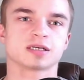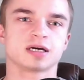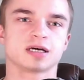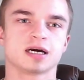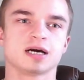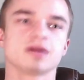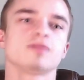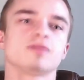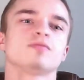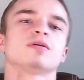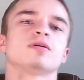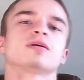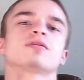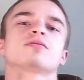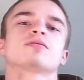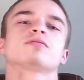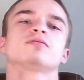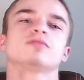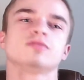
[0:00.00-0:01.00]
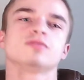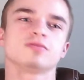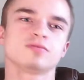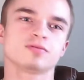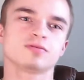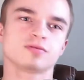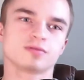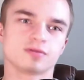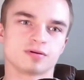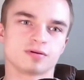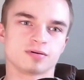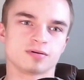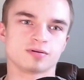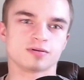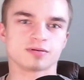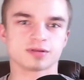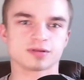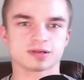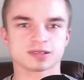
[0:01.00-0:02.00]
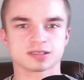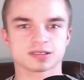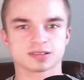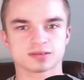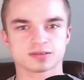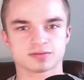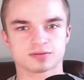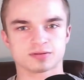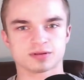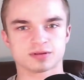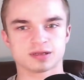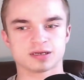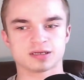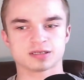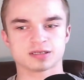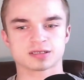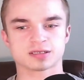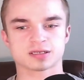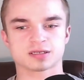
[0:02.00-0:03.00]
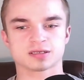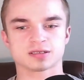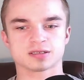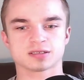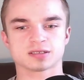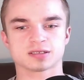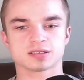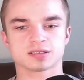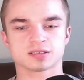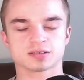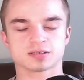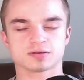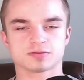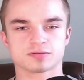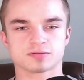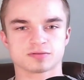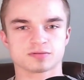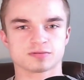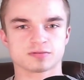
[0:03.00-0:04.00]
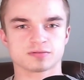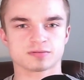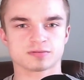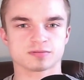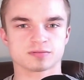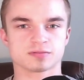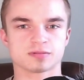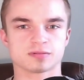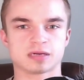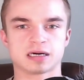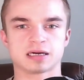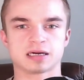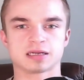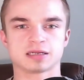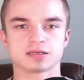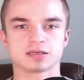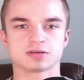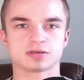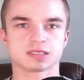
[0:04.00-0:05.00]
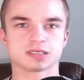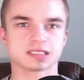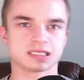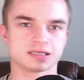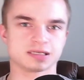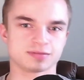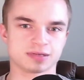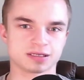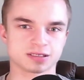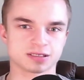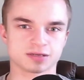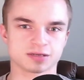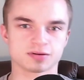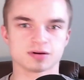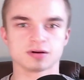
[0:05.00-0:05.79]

I don't want to do all this or these because it doesn't not interesting to me. So